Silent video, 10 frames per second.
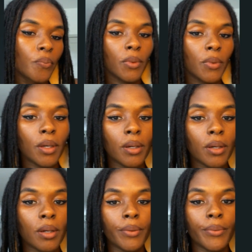
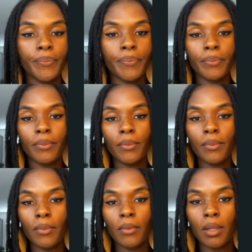the
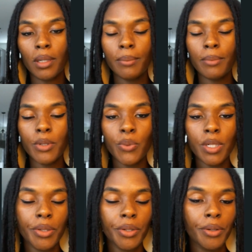image we
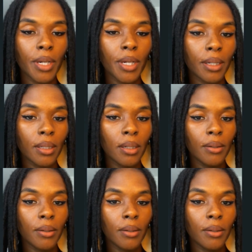just created.